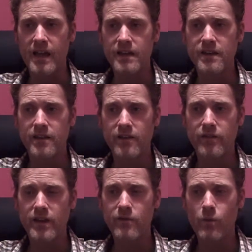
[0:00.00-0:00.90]
and
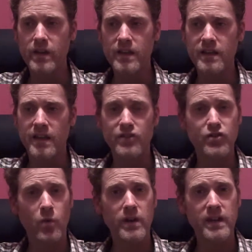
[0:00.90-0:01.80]
then we
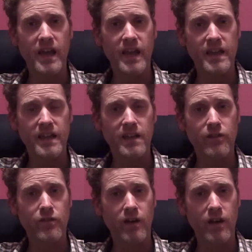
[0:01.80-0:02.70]
enjoyed a,
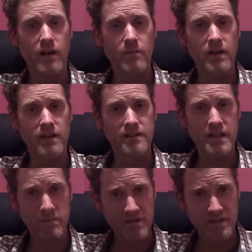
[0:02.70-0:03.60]
uh, a
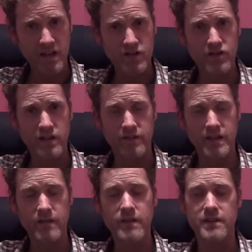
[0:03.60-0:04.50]
deep discussion in
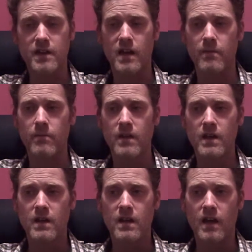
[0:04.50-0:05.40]
the evening time
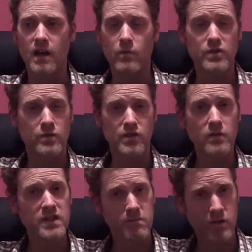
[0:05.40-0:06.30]
uh, which was
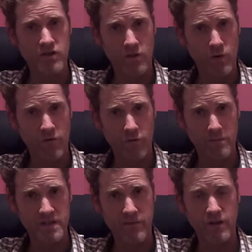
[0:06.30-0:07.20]
only supposed to run
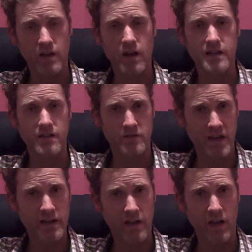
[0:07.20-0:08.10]
from 7 o'clock till
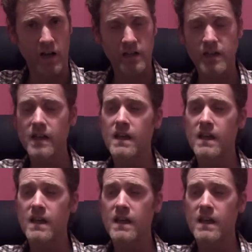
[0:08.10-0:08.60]
10 o'clock,